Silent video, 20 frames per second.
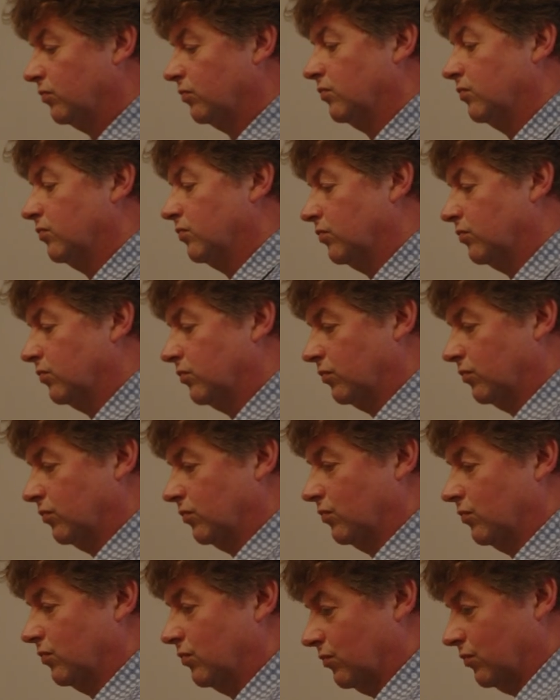
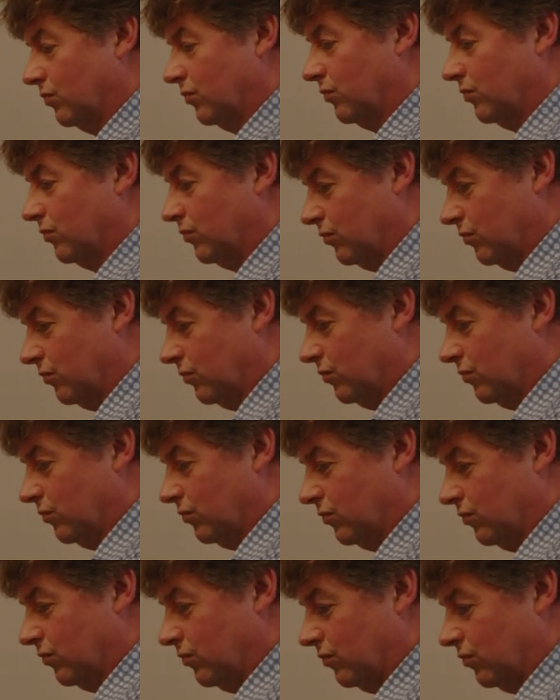
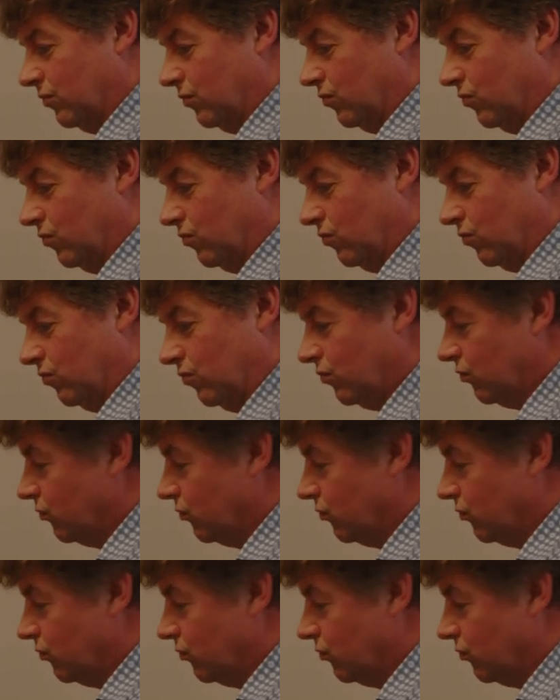(not speaking)